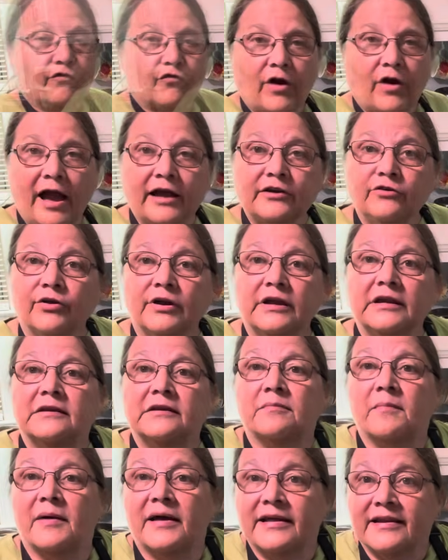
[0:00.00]
Fried green
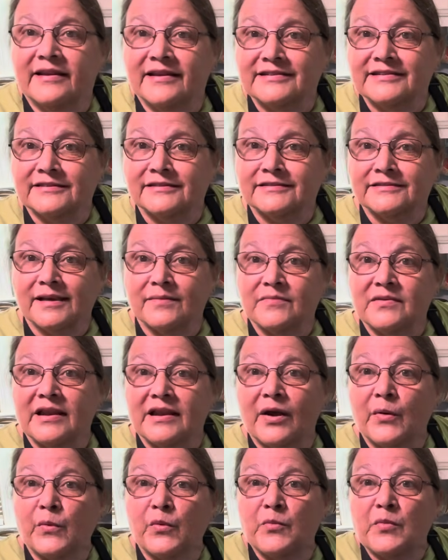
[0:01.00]
tomatoes is something
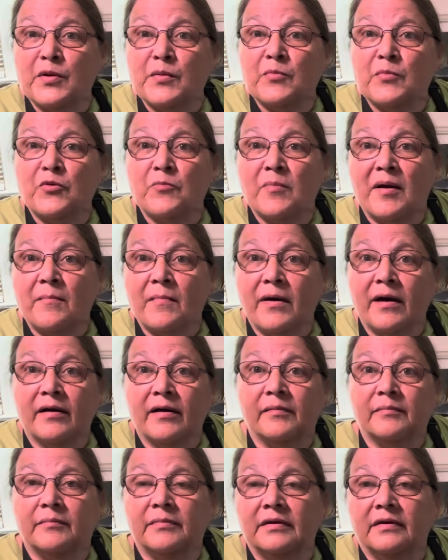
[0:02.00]
I remember my
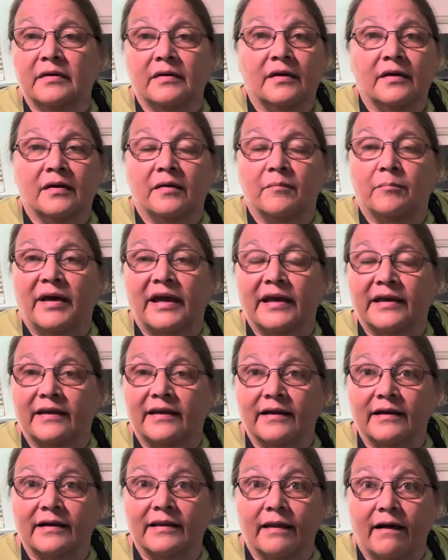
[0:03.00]
mom
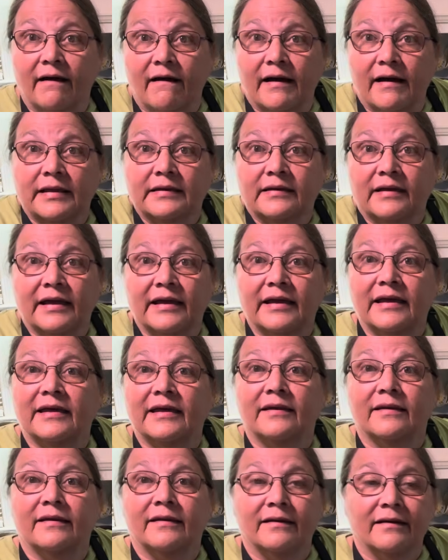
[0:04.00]
making a lot,
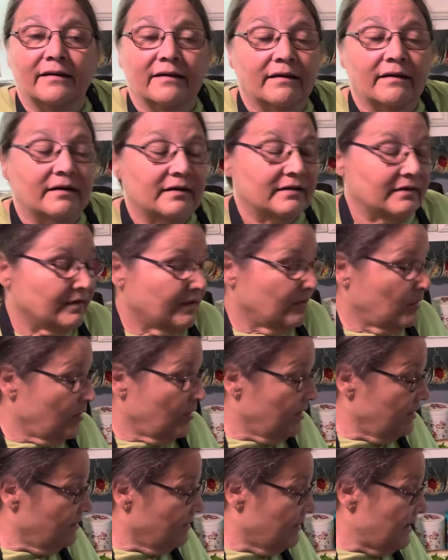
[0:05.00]
and
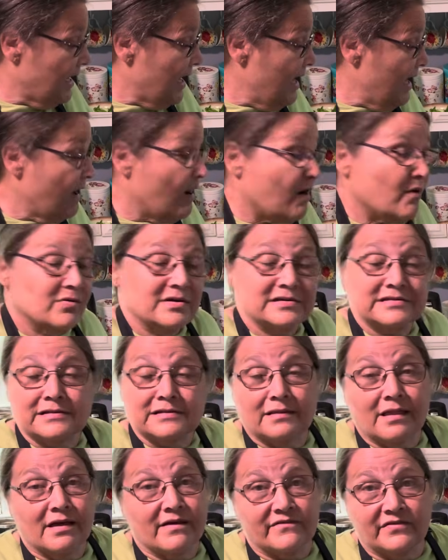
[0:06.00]
I always
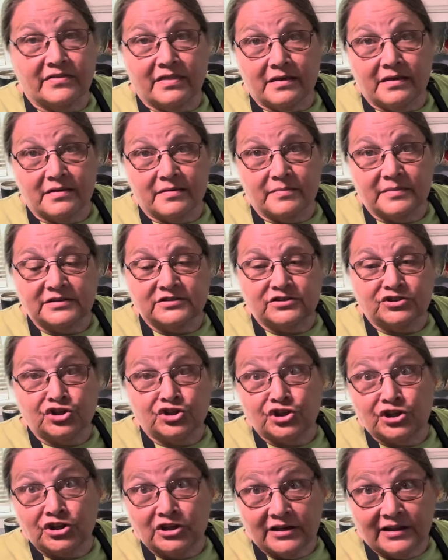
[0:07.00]
loved them, and
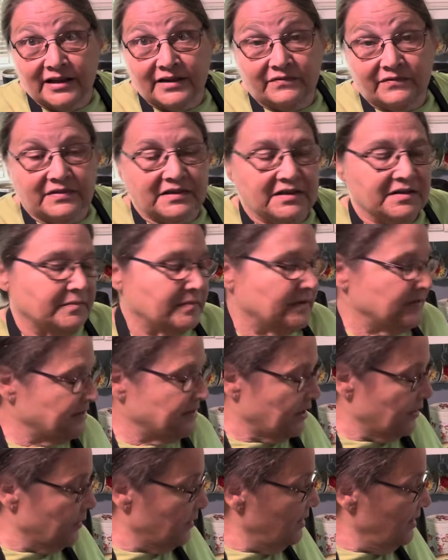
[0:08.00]
she loved them.
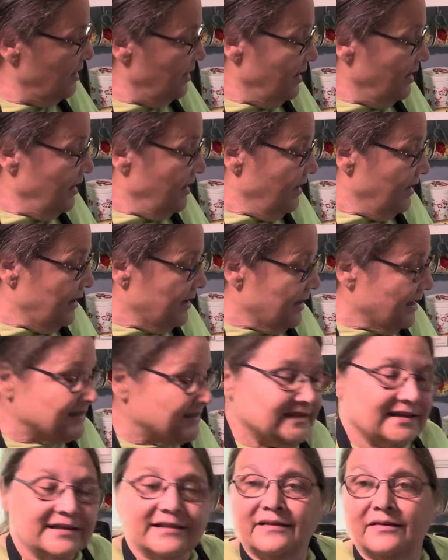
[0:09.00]
So, and I
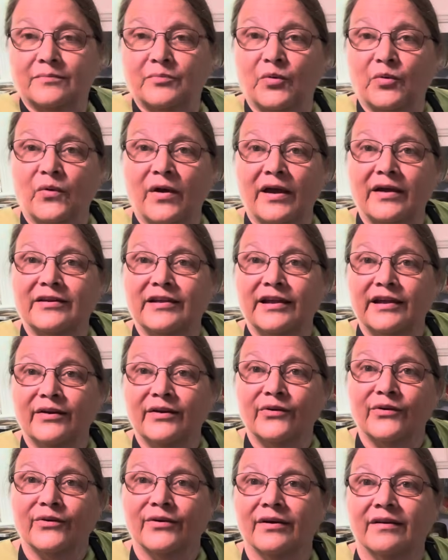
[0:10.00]
see them around
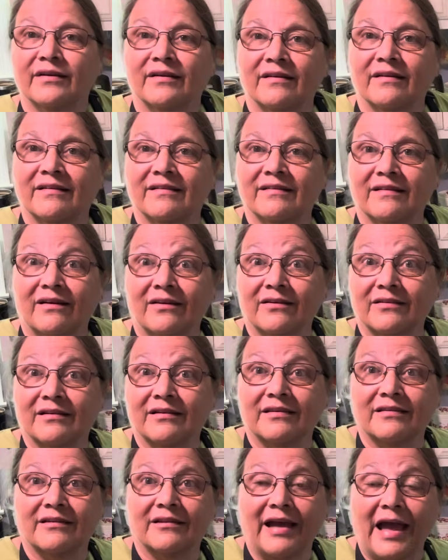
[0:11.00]
here
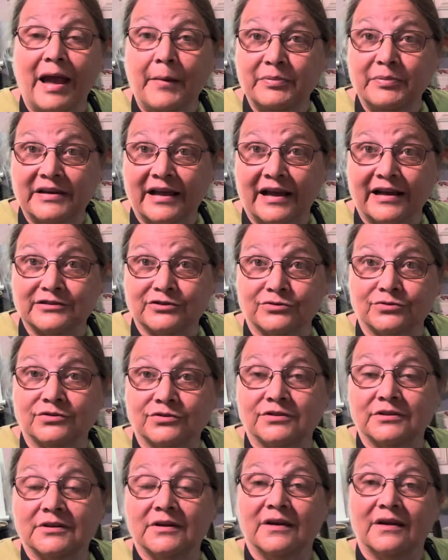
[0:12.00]
on appetizers
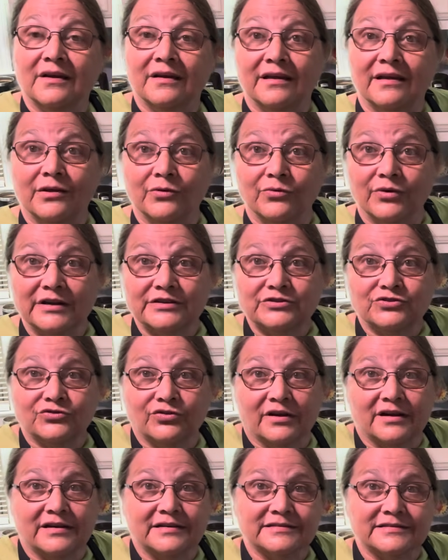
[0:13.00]
in
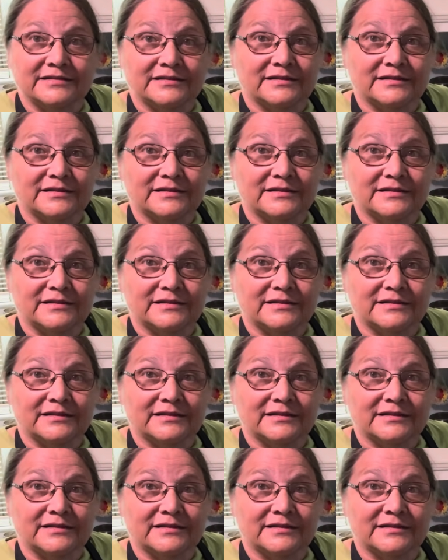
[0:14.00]
restaurants.